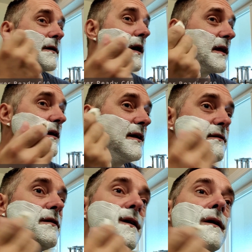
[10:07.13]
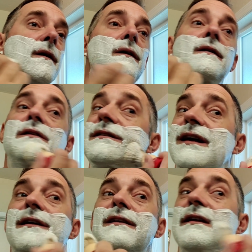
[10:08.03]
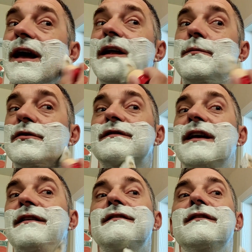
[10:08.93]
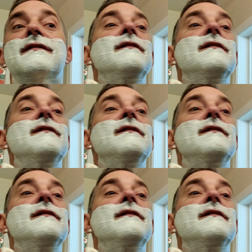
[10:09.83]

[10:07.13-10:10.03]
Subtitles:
I can't detect any animal scent.